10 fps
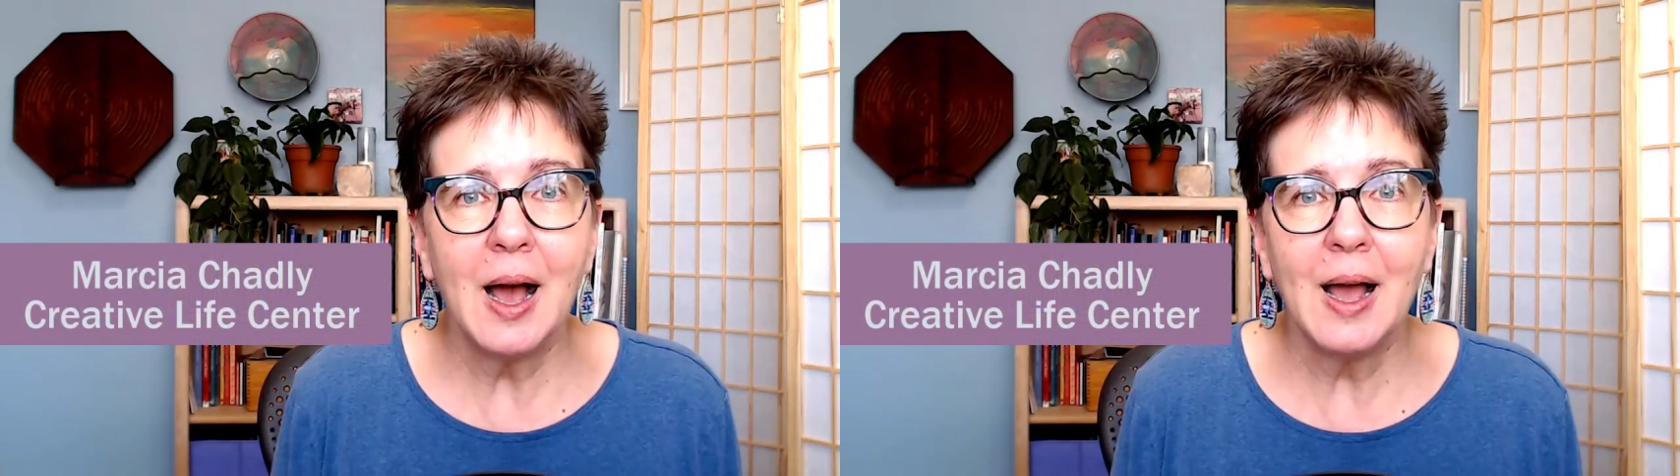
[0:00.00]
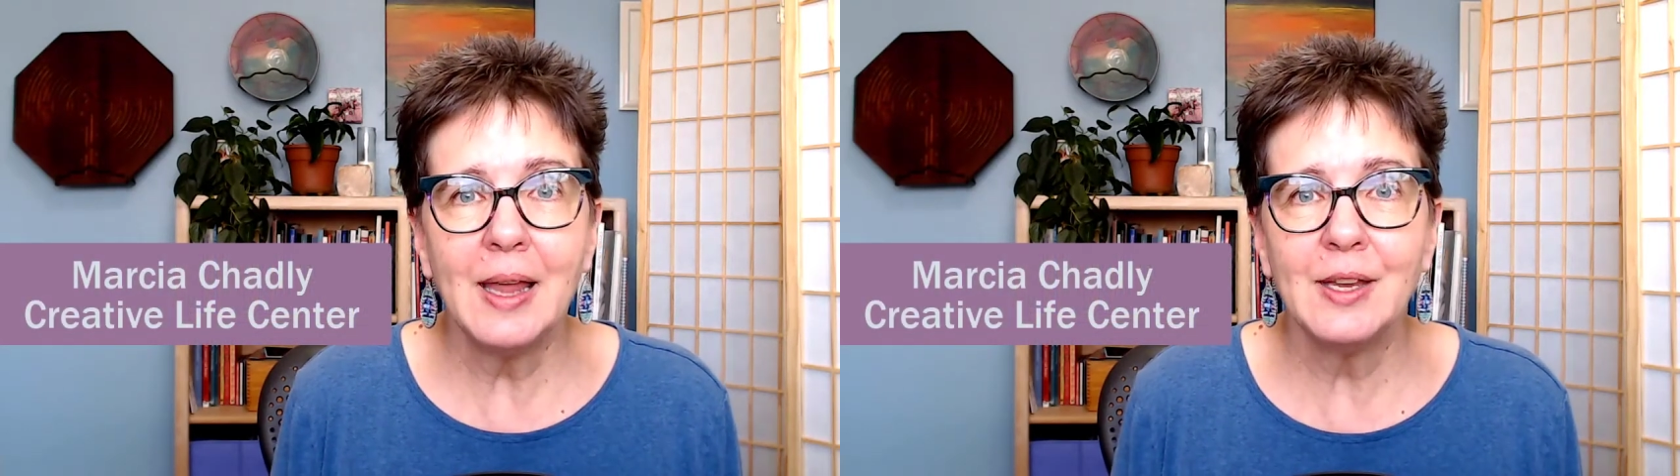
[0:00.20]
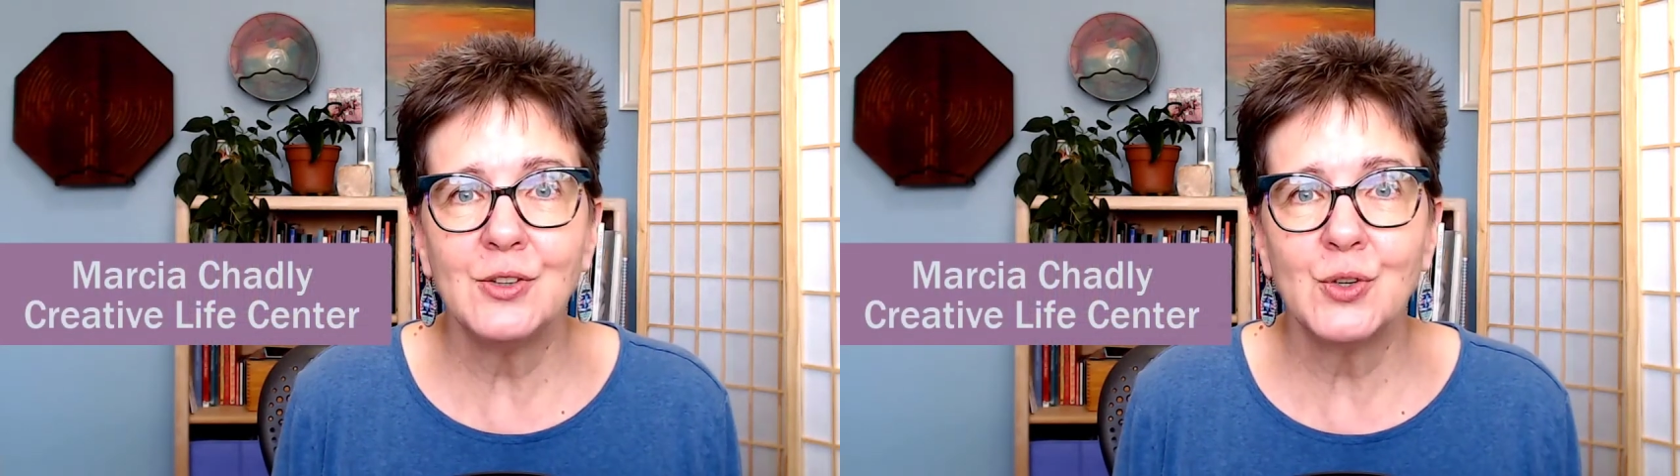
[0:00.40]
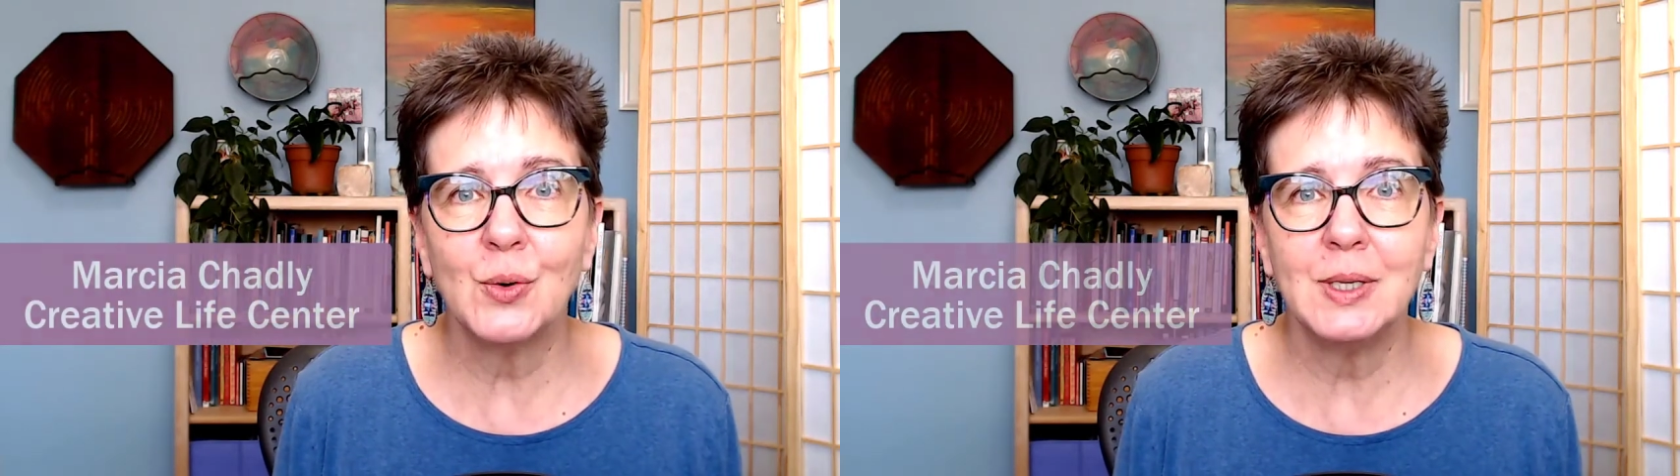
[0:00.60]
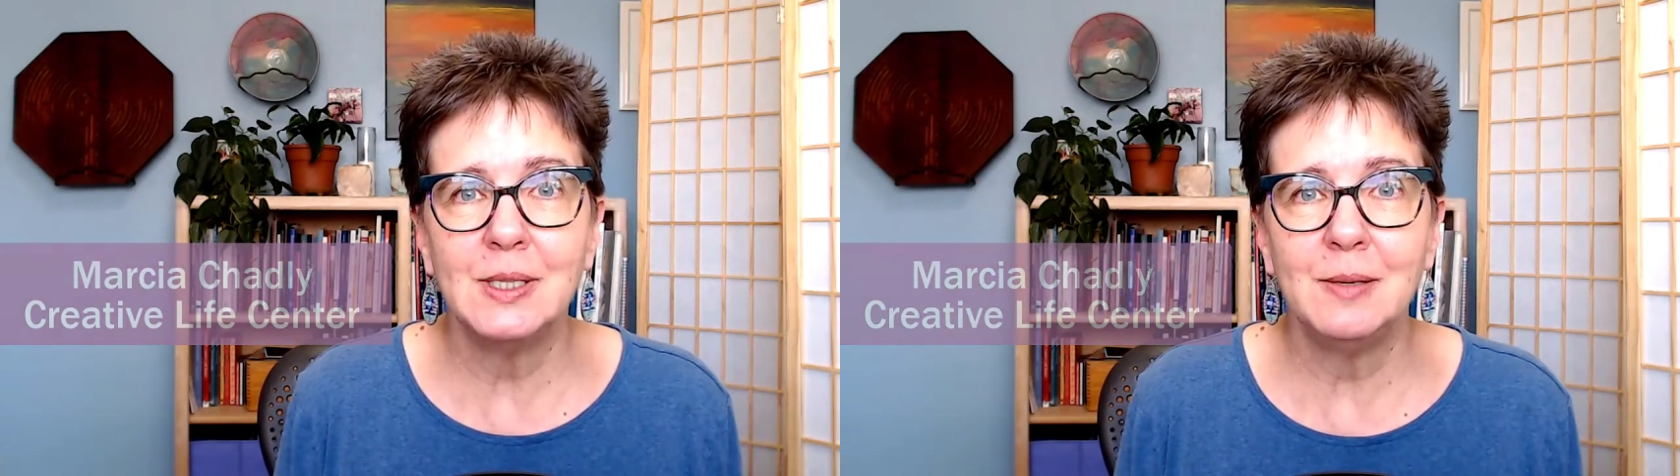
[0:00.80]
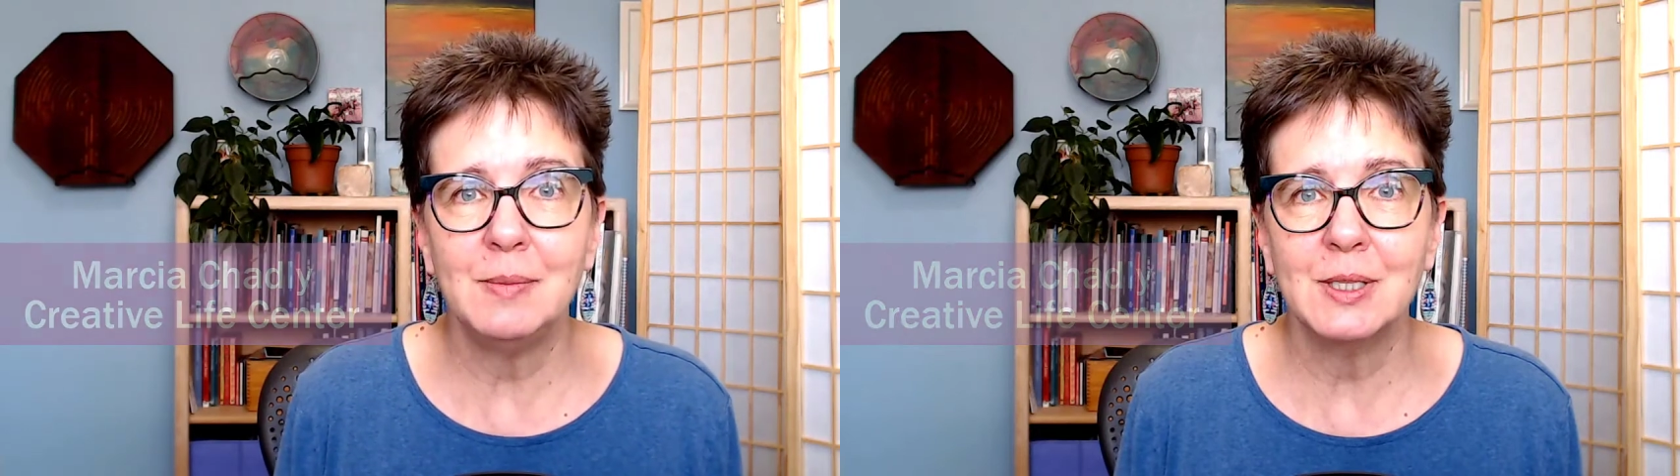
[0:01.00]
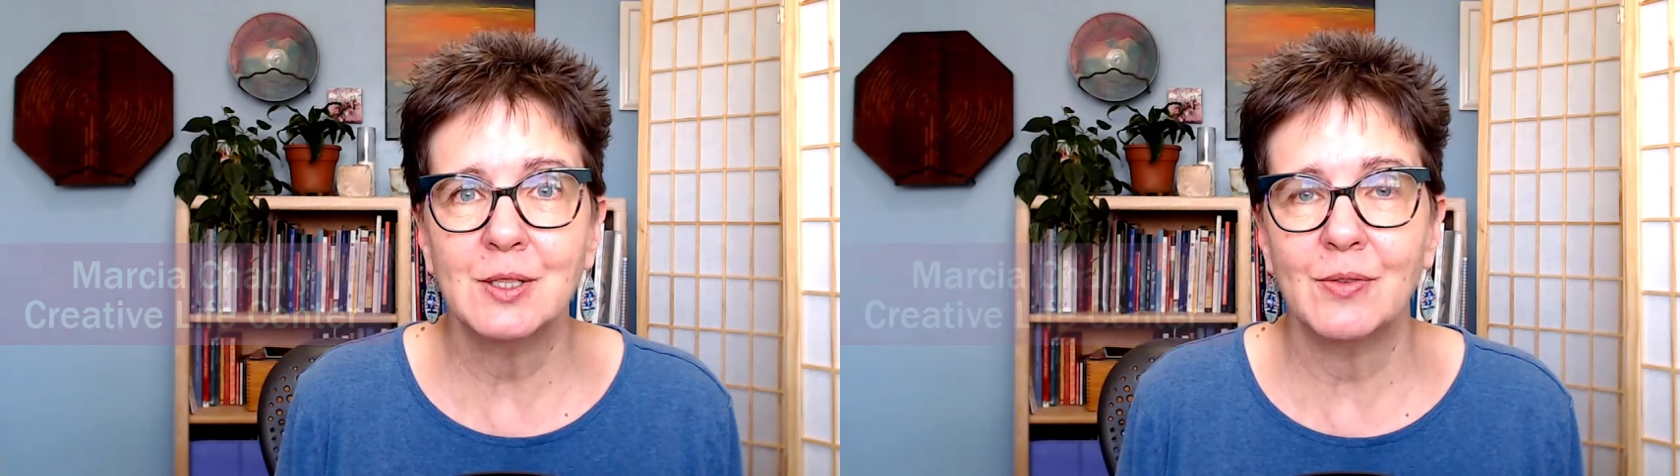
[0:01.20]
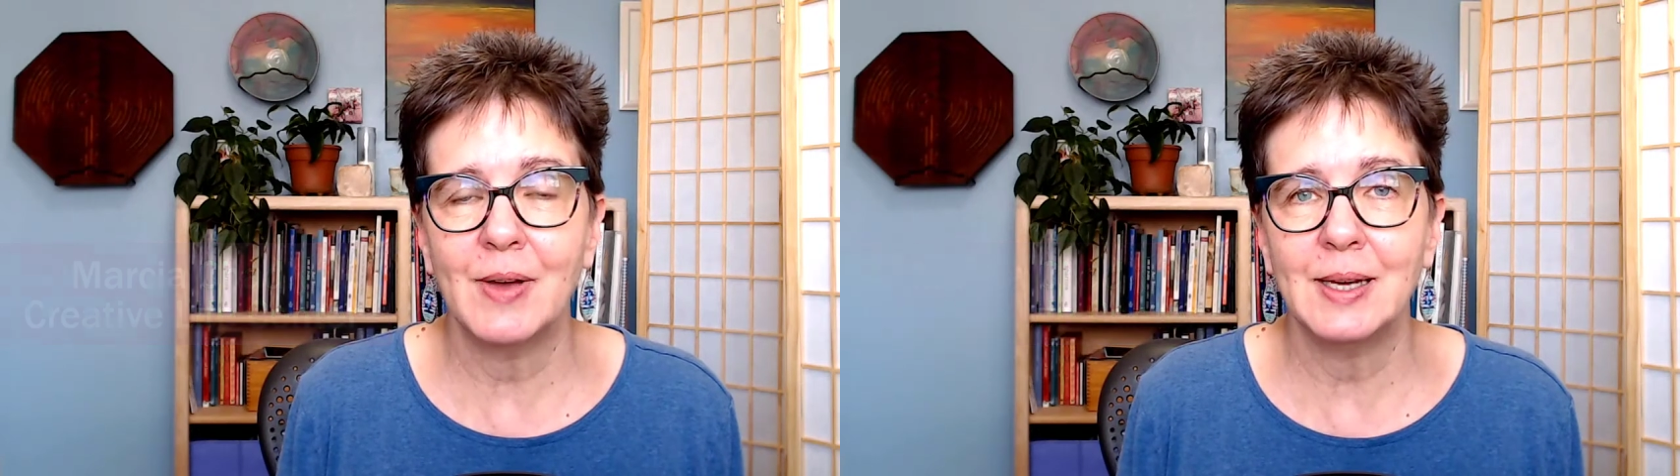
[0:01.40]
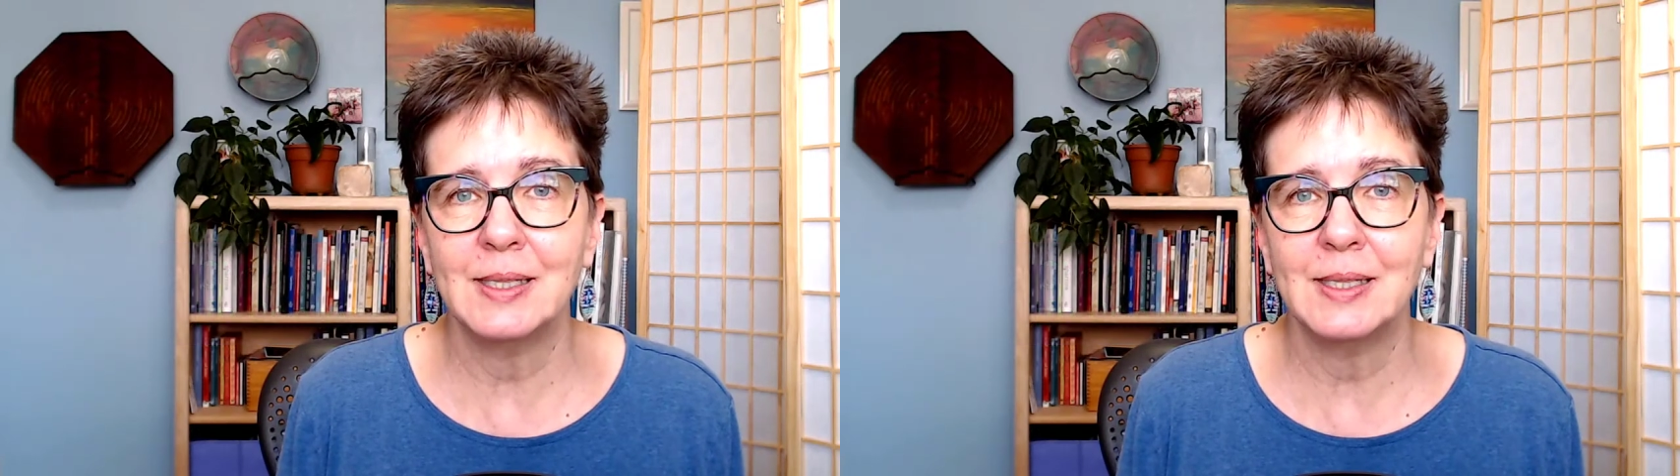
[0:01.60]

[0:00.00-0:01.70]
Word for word: I enjoy demystifying